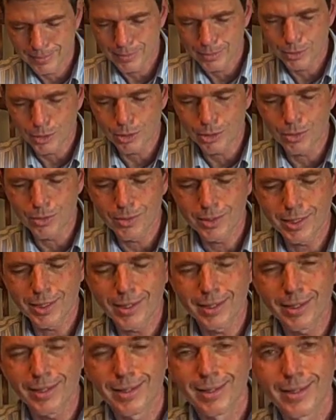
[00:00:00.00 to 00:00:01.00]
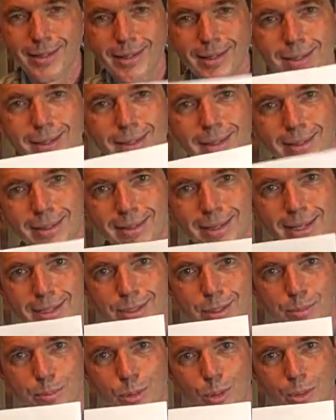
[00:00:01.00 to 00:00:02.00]
So you see,
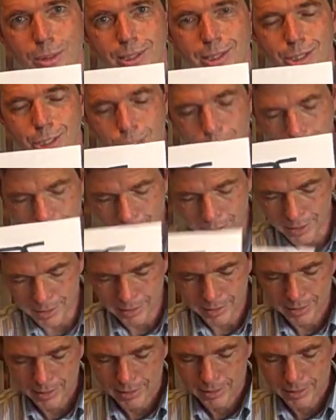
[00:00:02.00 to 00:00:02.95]
that's a broken chain.